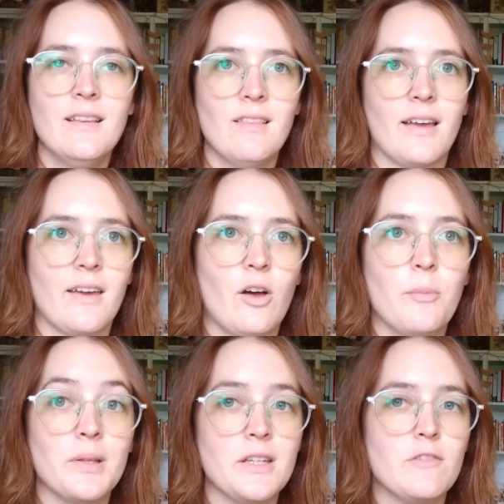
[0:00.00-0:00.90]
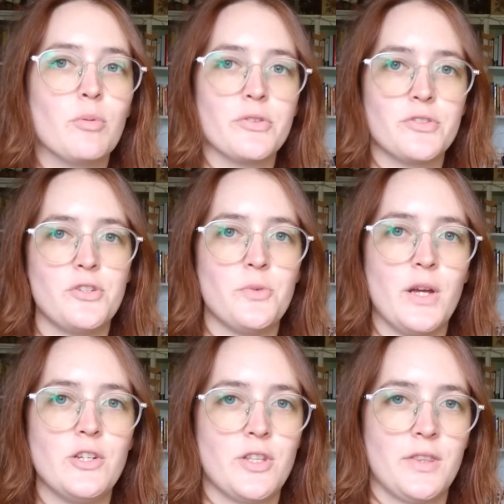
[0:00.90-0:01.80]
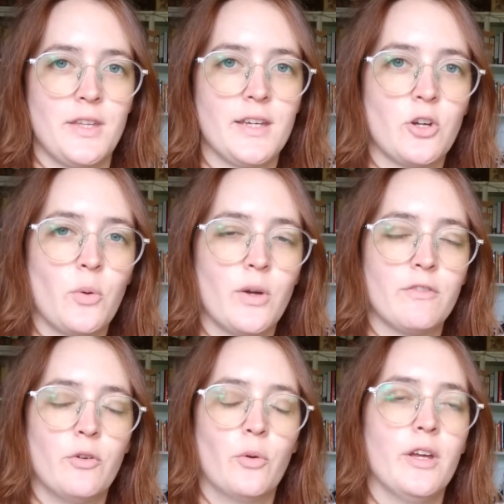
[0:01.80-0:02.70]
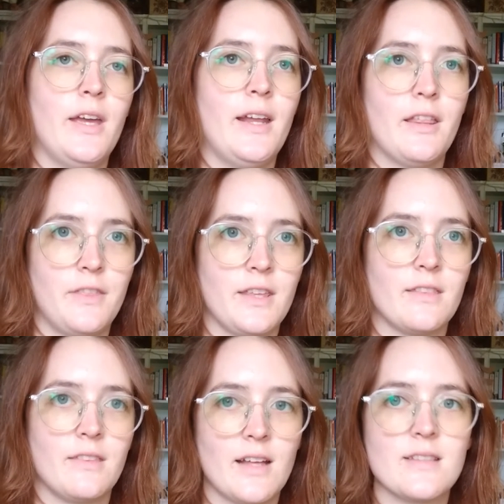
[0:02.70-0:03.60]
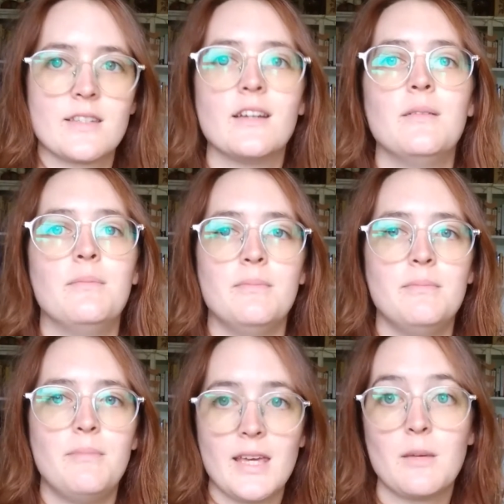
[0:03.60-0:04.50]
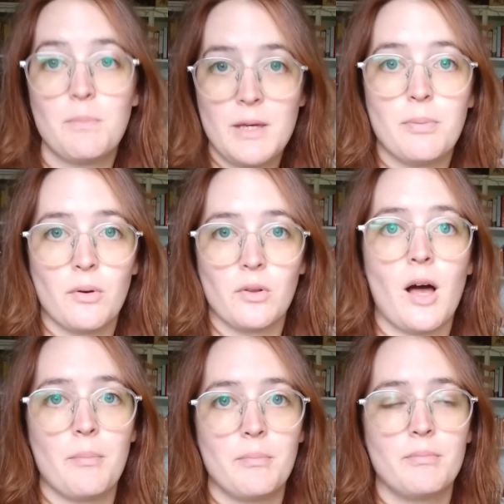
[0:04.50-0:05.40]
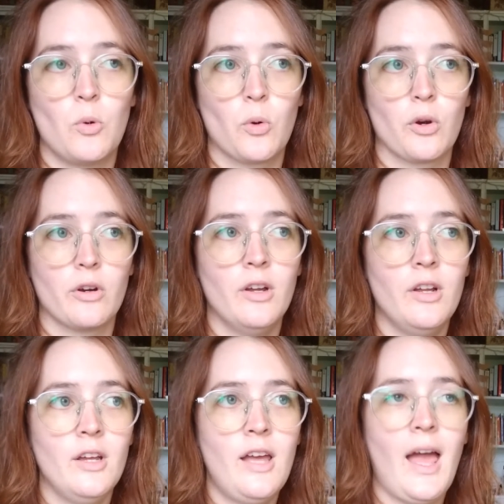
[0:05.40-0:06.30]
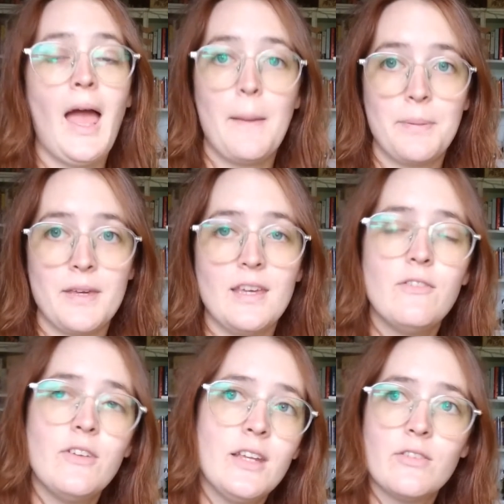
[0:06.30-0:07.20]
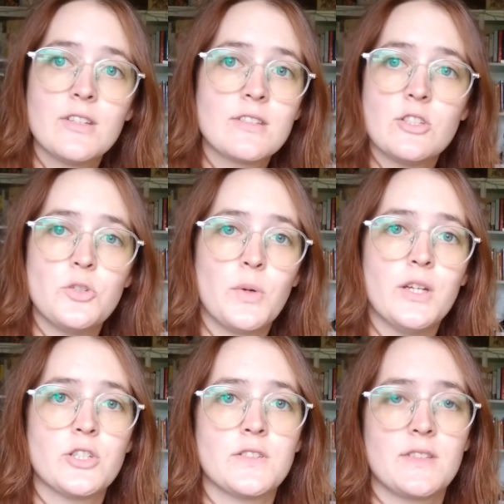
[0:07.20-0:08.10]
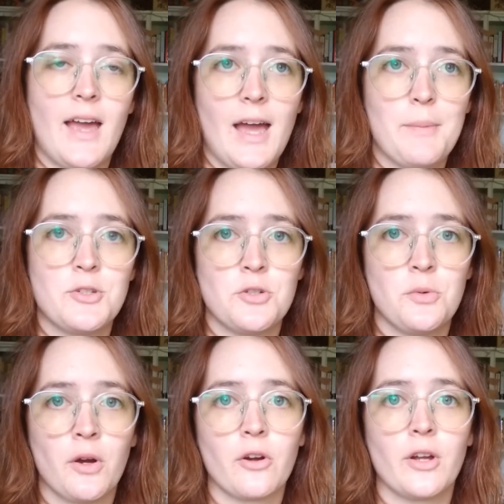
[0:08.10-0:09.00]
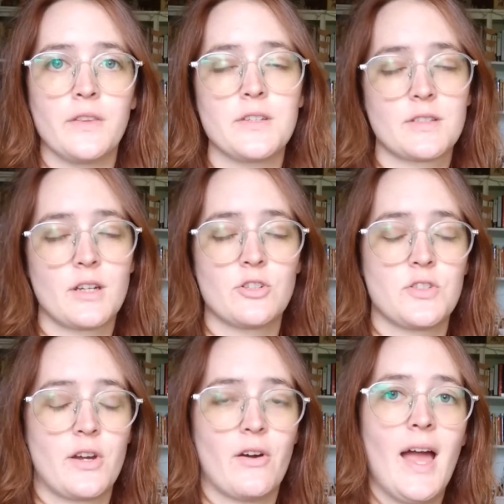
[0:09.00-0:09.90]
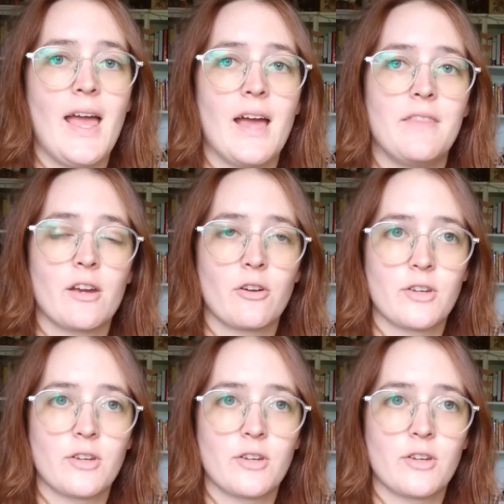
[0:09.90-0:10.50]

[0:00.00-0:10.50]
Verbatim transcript: like, unbelievable situation thing going for it. And I think that that's going to make people a lot more happy. Even given the situations that happen to her and the discussions that are had, they are